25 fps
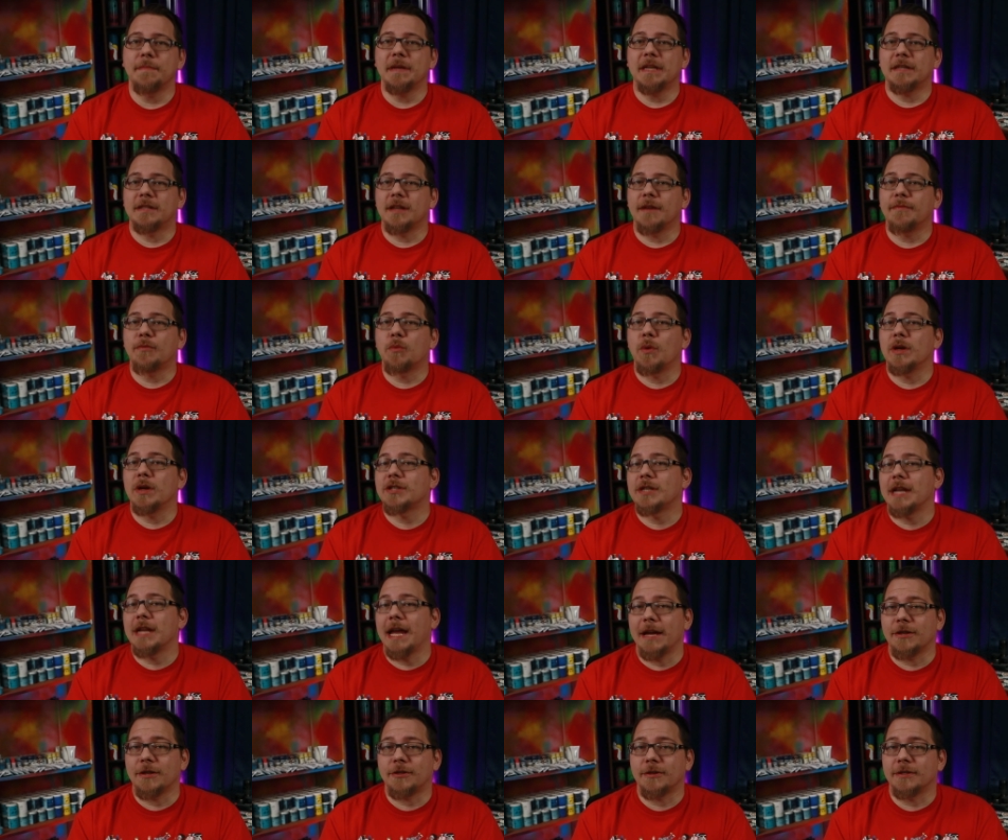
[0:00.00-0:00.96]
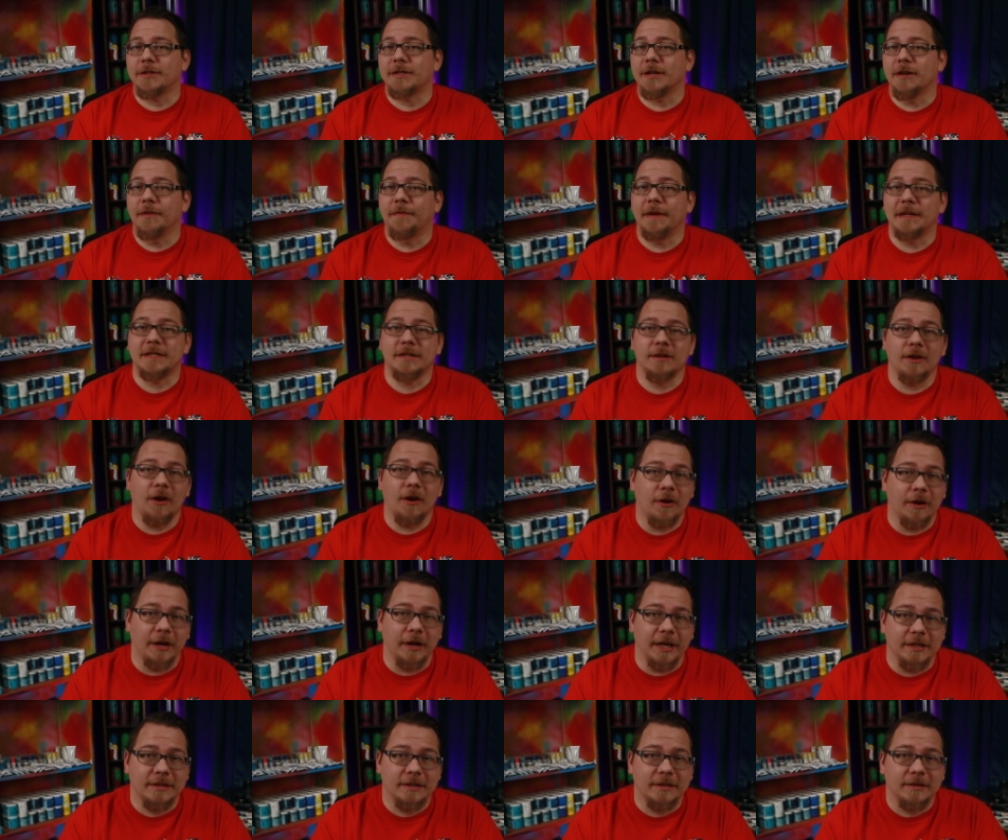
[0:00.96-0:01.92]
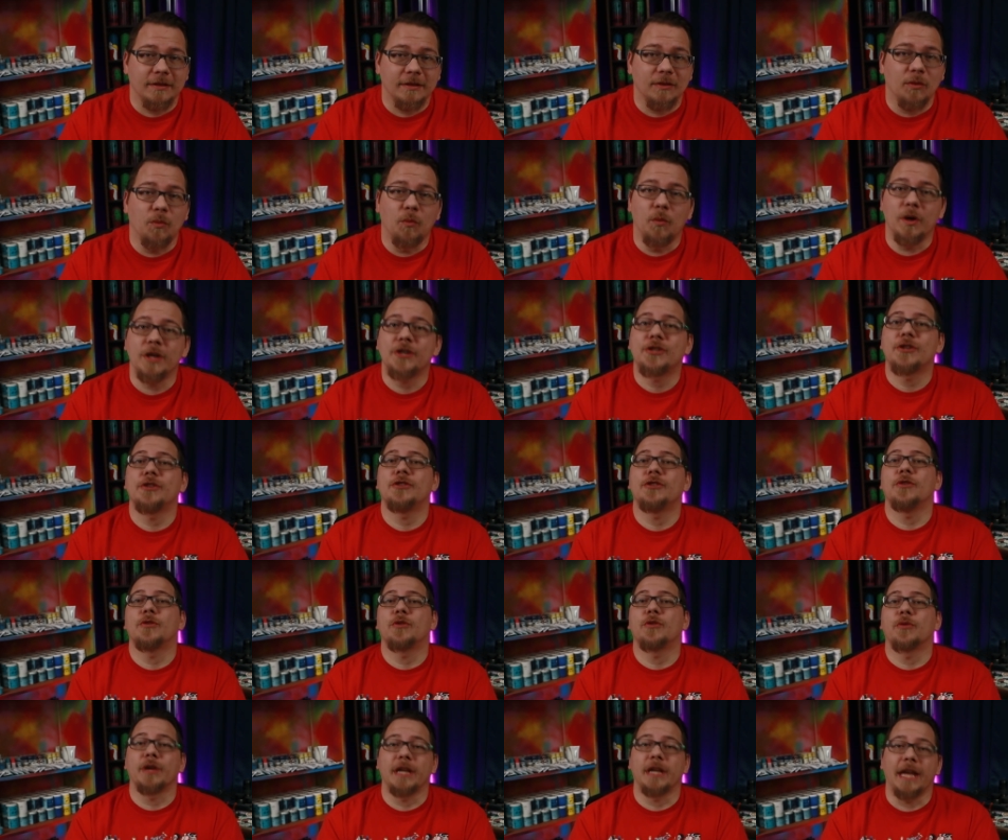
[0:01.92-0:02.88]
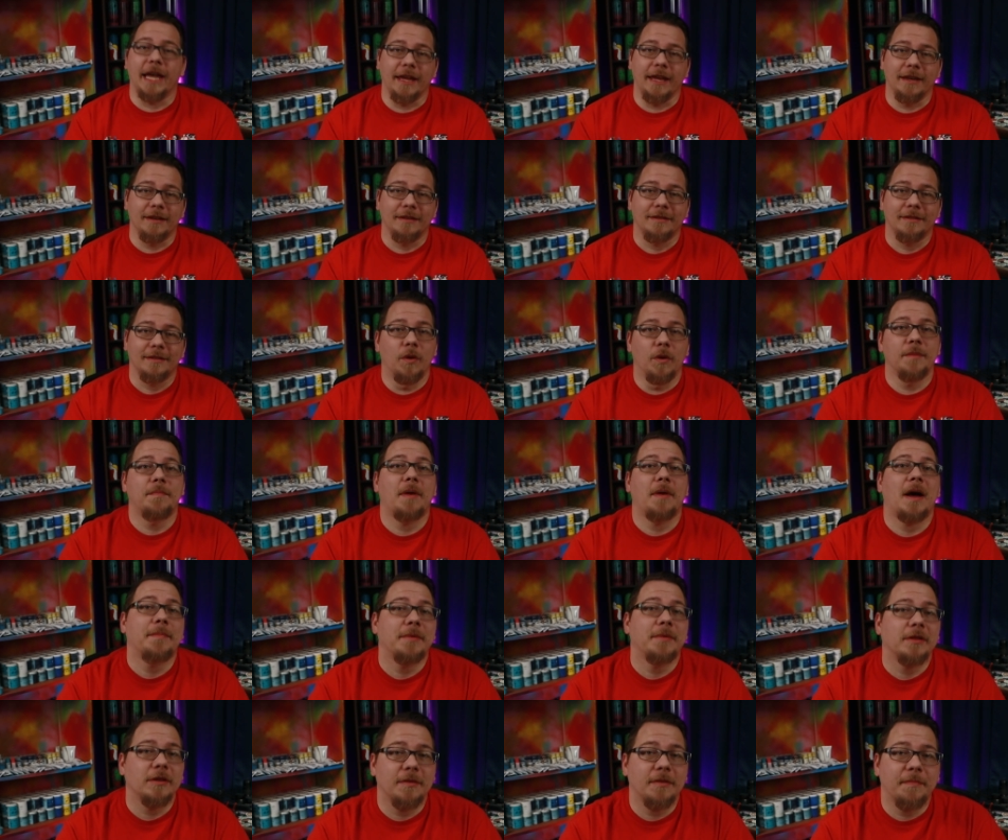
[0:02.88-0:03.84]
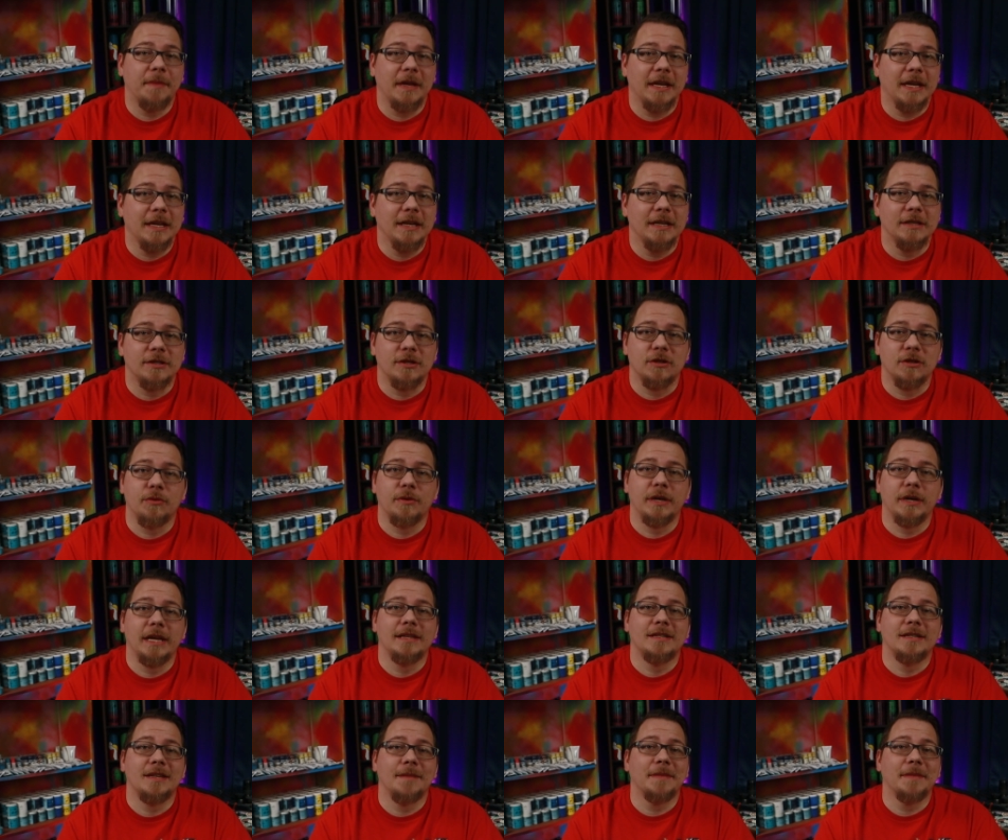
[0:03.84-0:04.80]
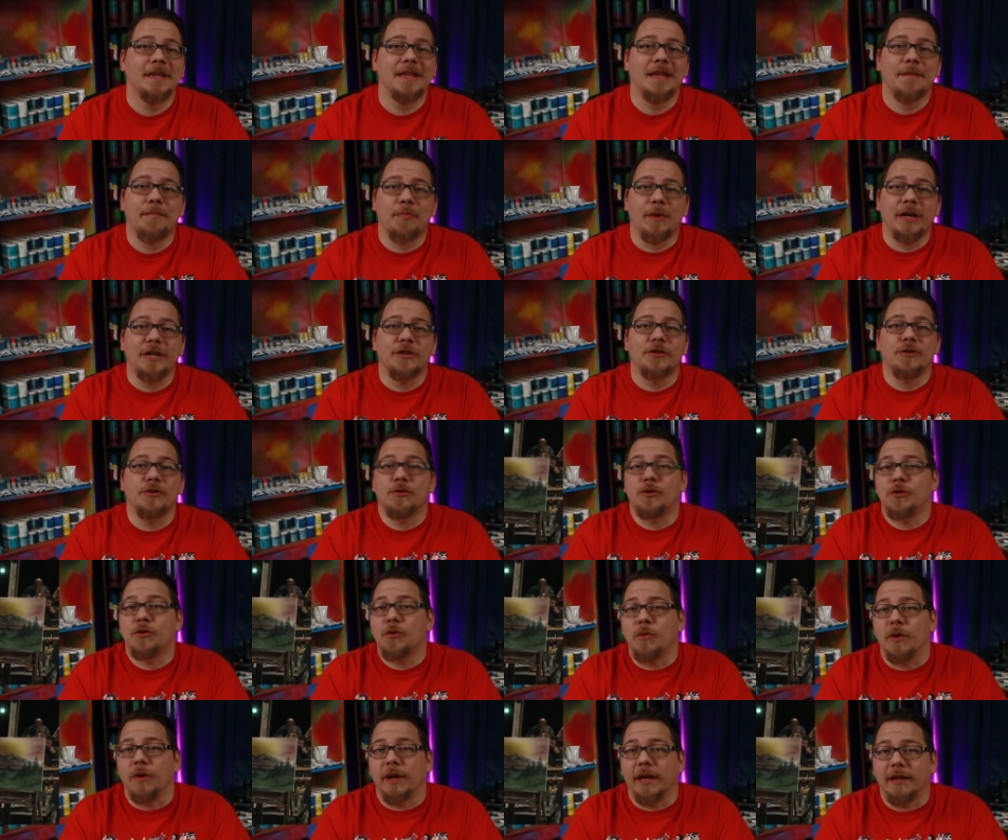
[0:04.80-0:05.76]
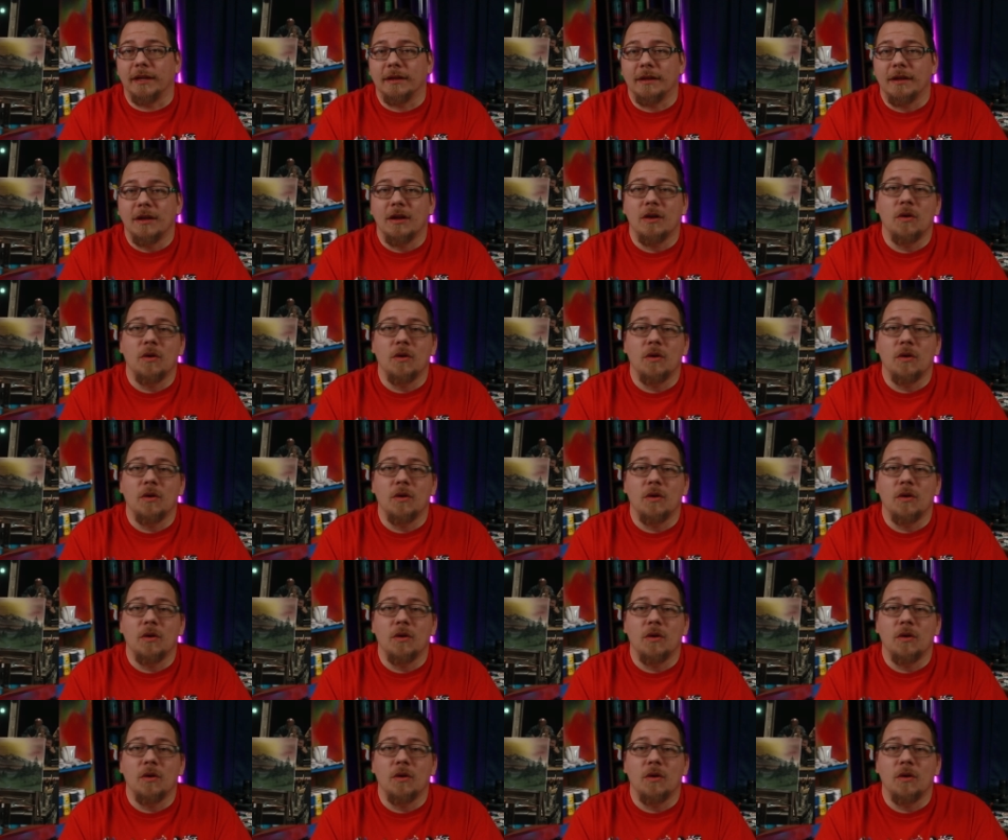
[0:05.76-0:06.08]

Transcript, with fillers: could be a tough question to ask yourself as an artist. What should you create? One popular opinion is to create something that brings you joy.